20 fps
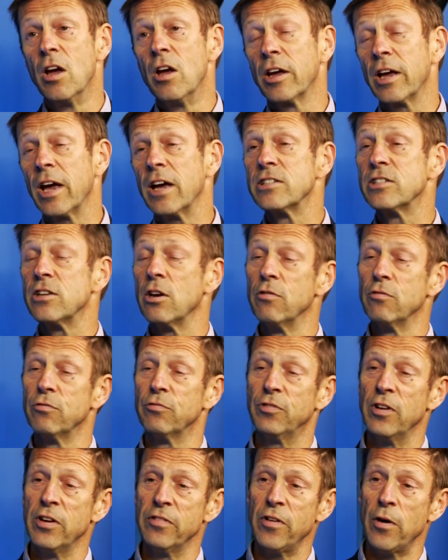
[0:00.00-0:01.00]
Okay, so
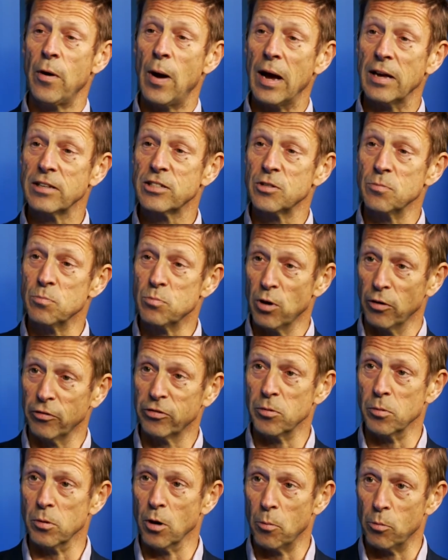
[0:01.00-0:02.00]
Vivo has some
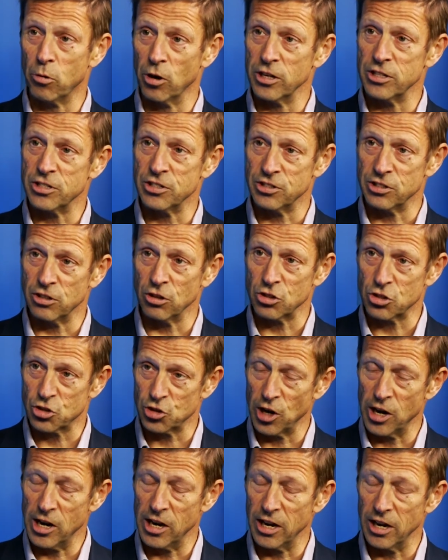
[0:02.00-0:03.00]
profitable operations in
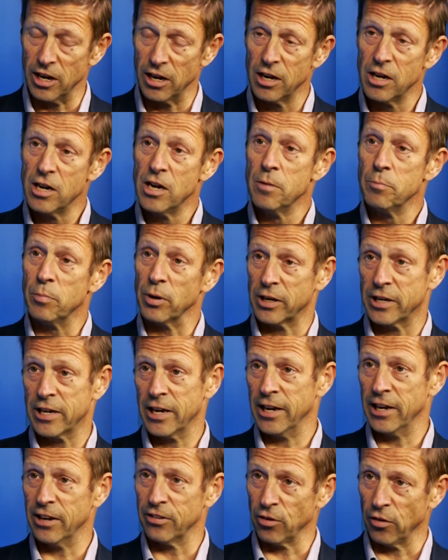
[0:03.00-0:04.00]
Australia, but key
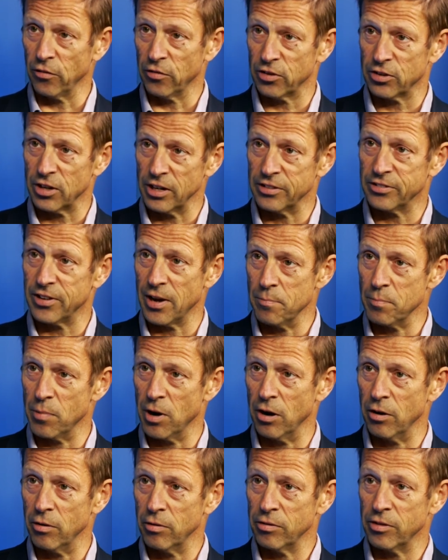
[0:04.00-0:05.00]
is obviously Tembo,
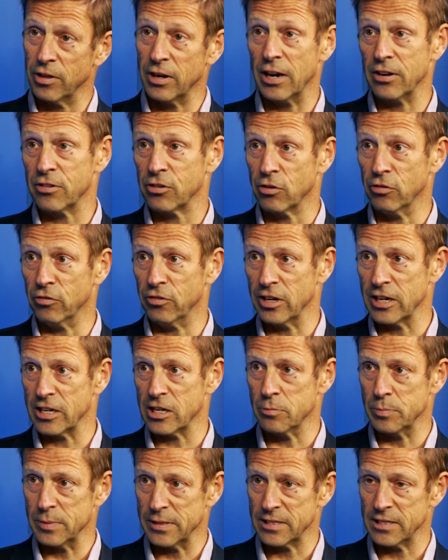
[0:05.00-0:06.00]
the electrical vehicle
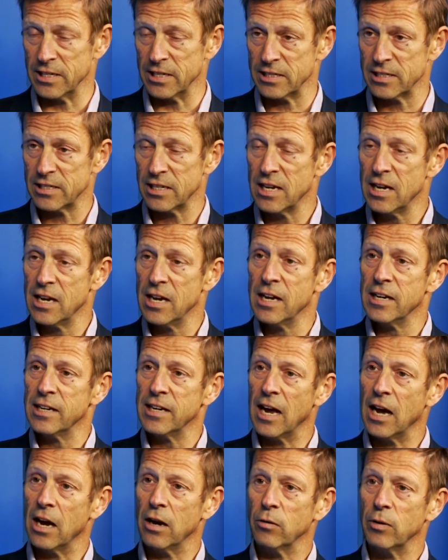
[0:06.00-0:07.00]
business.
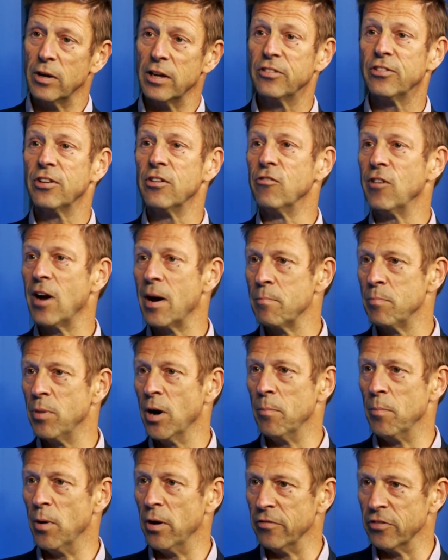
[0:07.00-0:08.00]
Now, it's in ramp
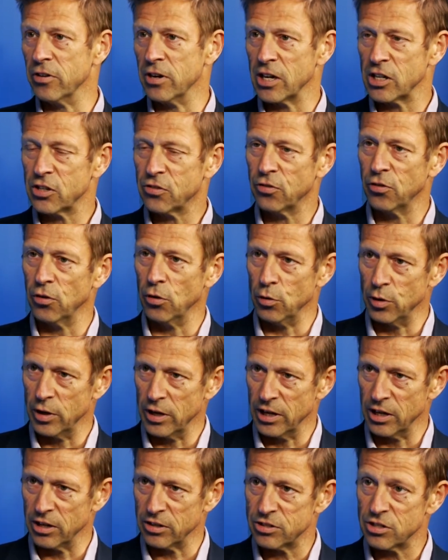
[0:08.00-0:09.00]
up over the next few
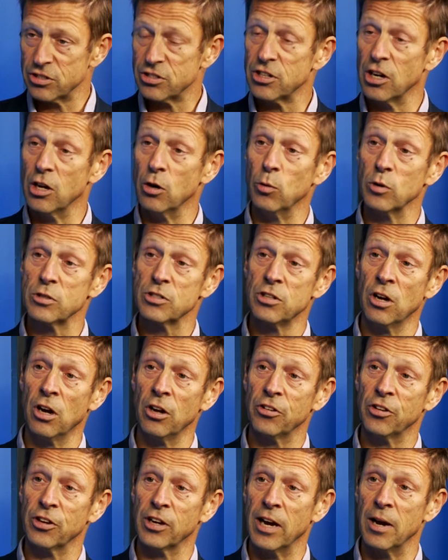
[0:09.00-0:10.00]
years, so we'll start
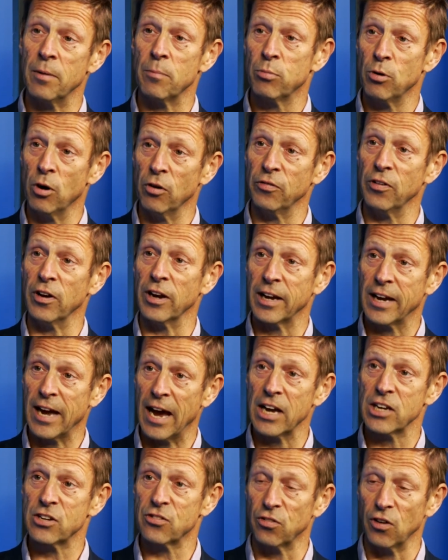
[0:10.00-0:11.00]
to get profit and
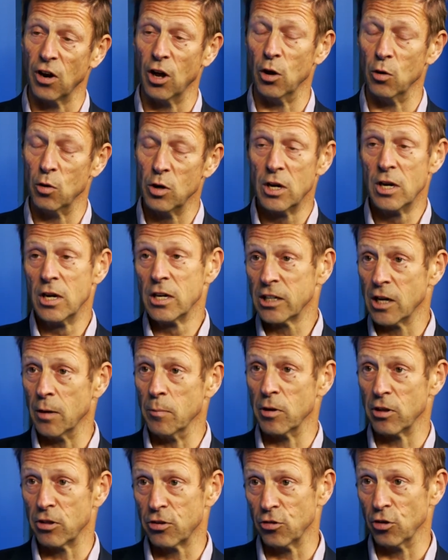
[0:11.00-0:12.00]
cash flow
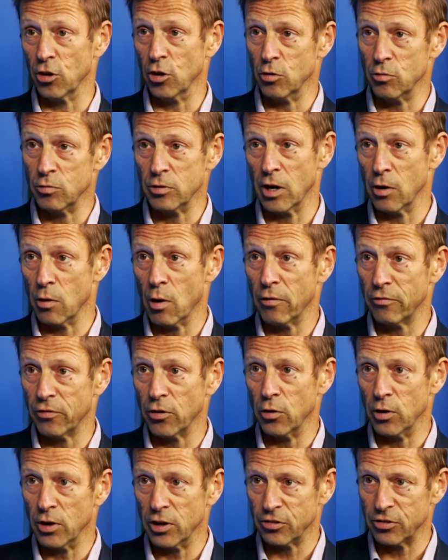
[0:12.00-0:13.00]
coming through, you know, a few
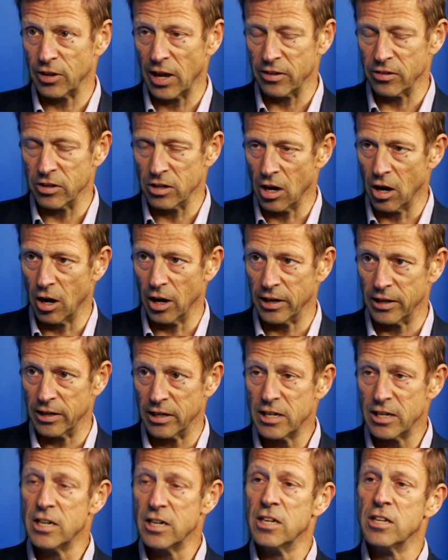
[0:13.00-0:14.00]
years down the line.
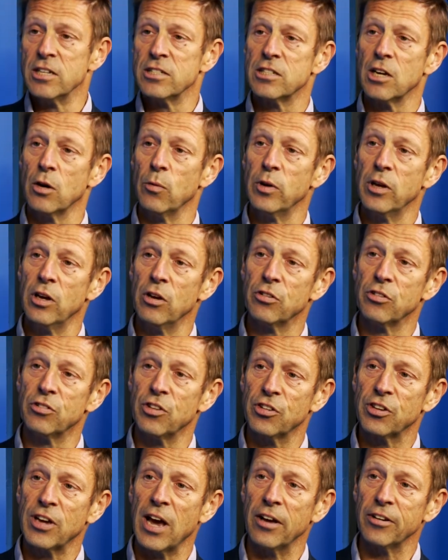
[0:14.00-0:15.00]
So we use a
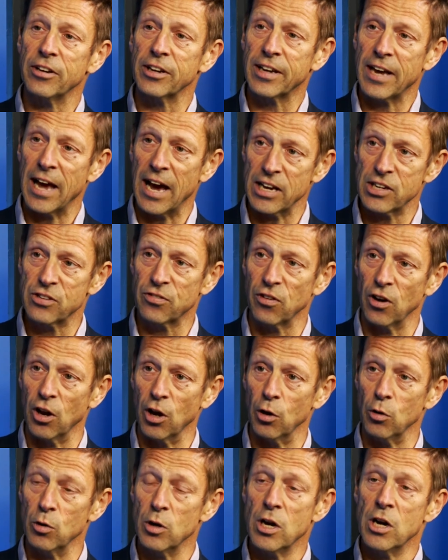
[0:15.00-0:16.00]
discounted cash flow
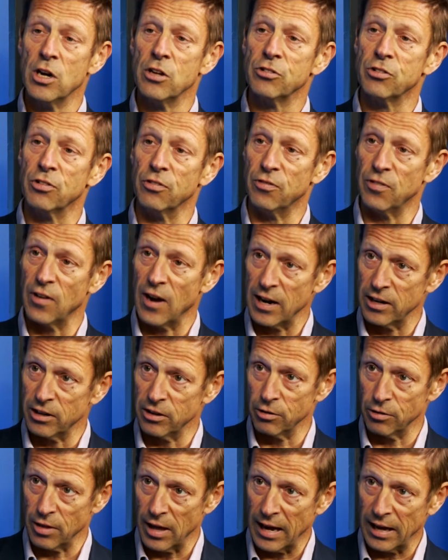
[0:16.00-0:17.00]
to value
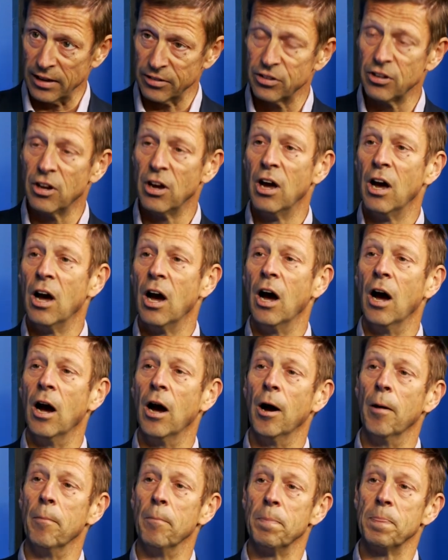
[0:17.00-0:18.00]
that.
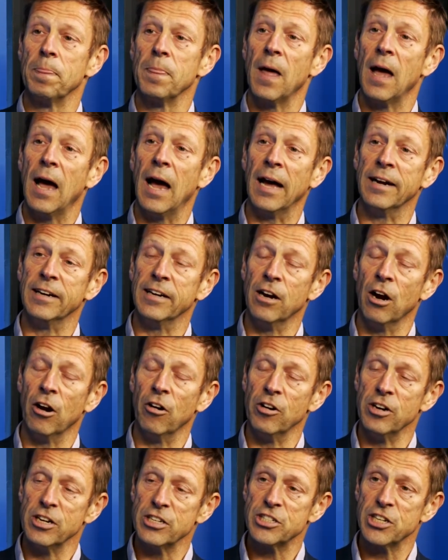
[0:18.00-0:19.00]
Um, and in our
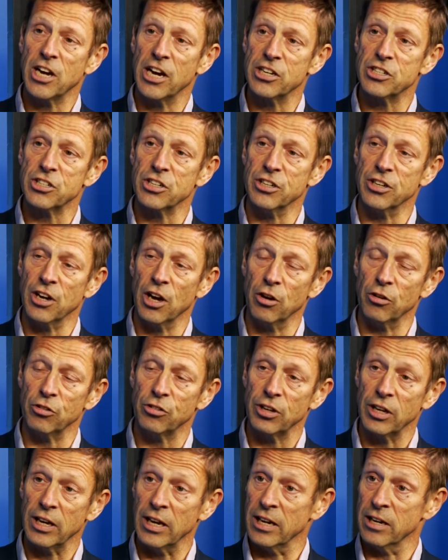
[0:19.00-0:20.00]
initiation note
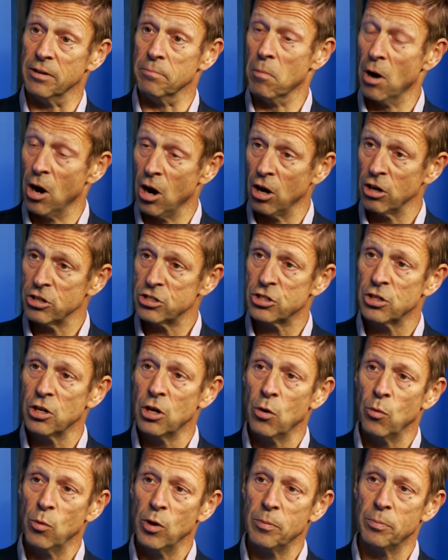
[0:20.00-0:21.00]
in March,
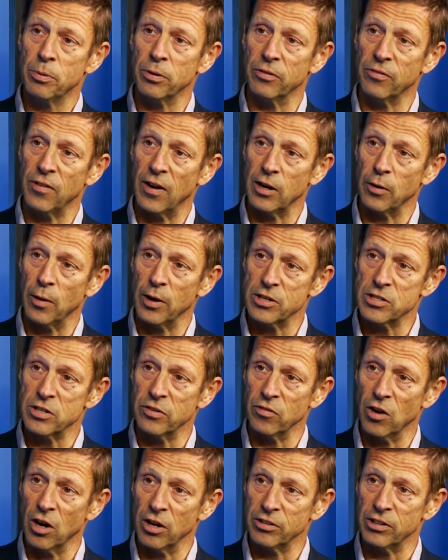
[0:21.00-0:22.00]
we put a valuation
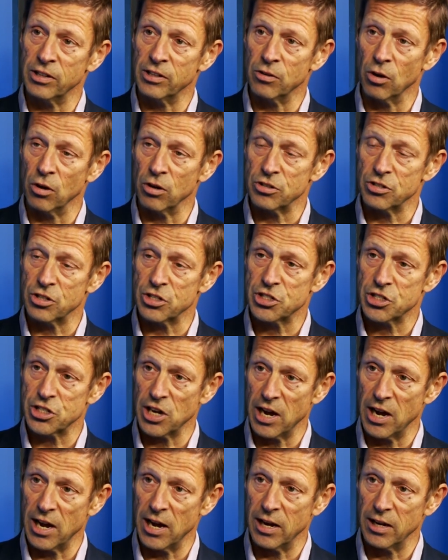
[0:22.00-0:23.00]
of nineteen dollars a
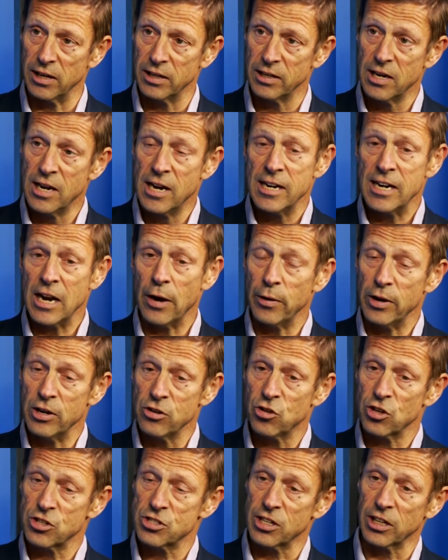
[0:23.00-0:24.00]
share. Now,
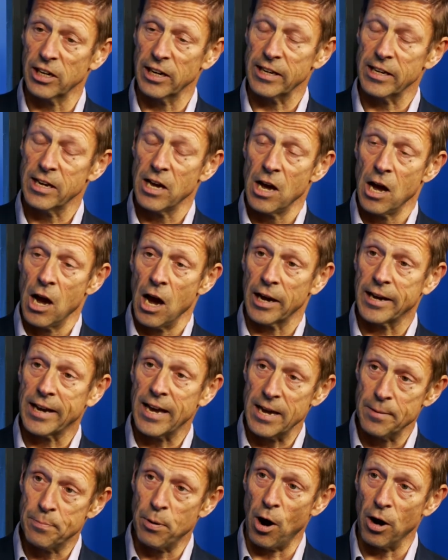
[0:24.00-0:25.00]
interestingly, a key
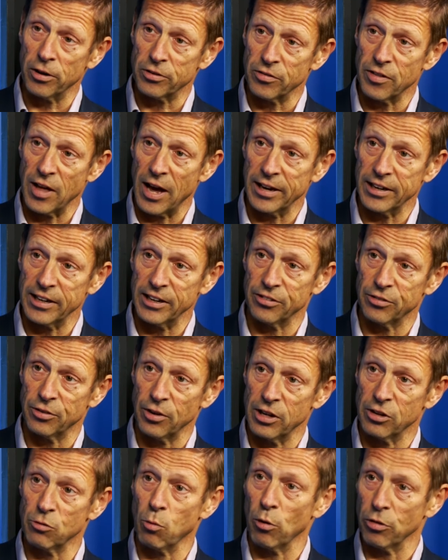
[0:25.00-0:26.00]
part of that is,
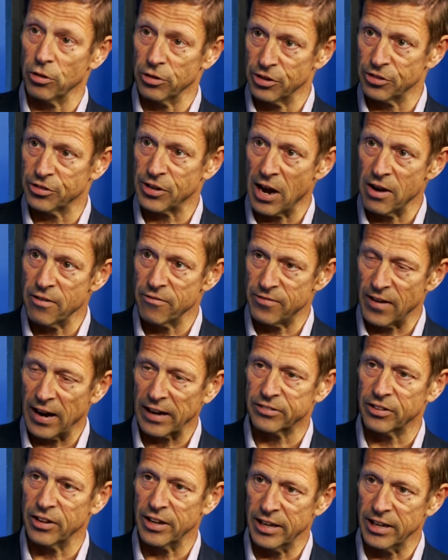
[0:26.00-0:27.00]
is what the discount
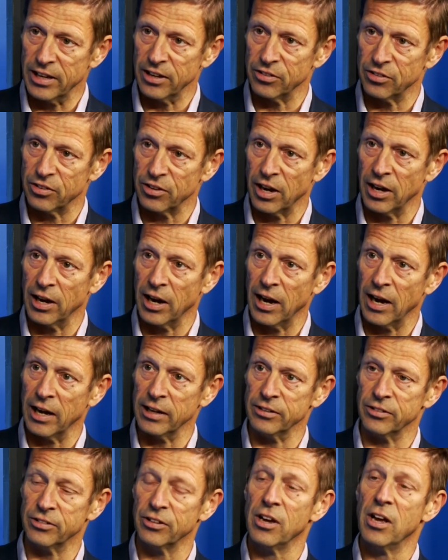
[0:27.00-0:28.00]
factor is. Uh,
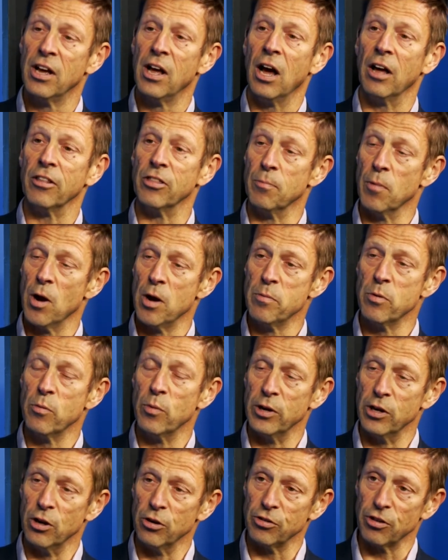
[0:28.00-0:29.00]
and at the moment, we're
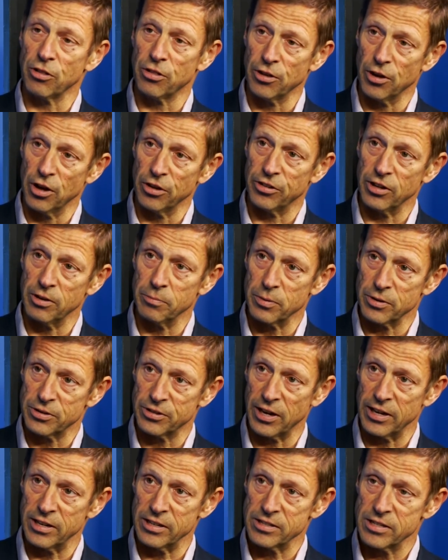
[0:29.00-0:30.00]
using thirteen
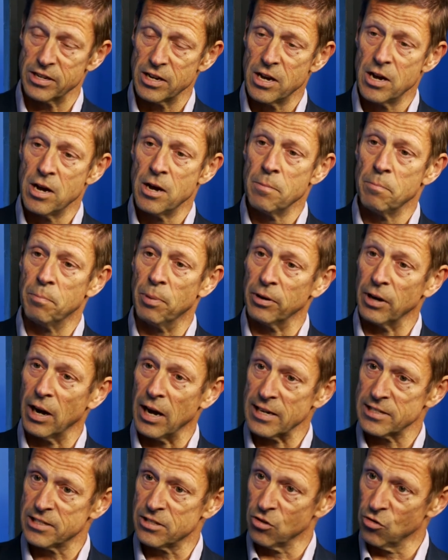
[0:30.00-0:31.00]
percent. But
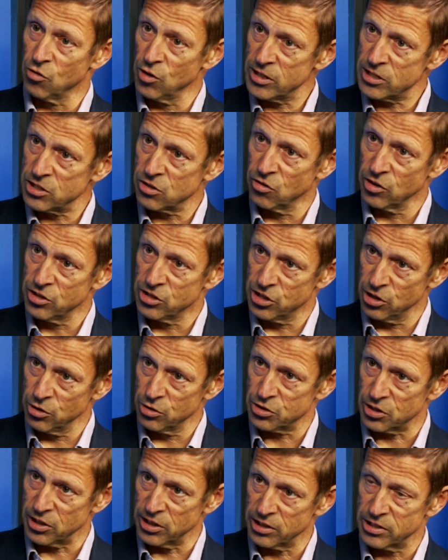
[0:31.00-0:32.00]
as the risk
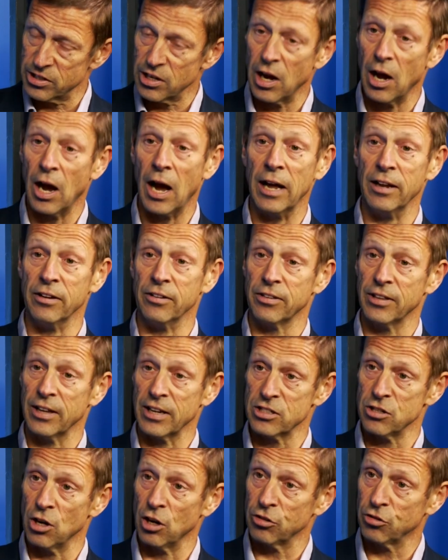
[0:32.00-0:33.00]
reduces and things
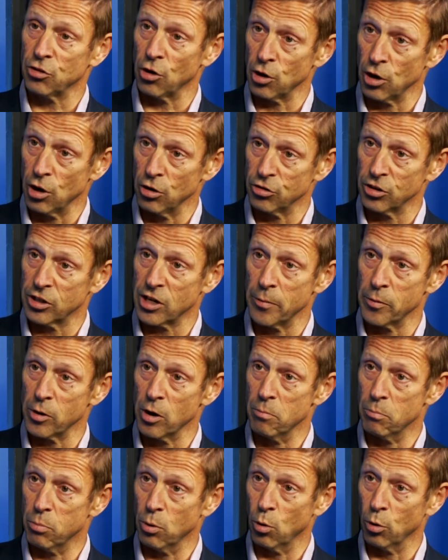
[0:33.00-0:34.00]
like Toyota coming on
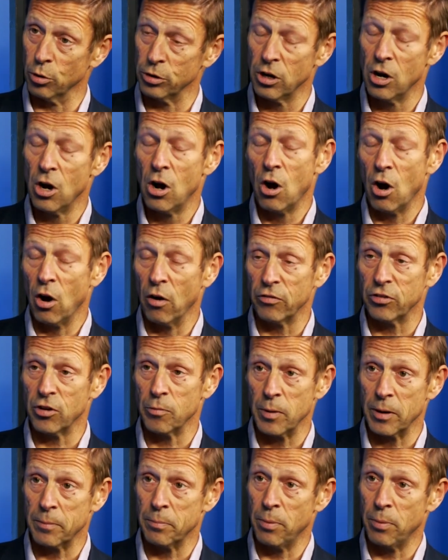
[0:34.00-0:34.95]
board, obviously a big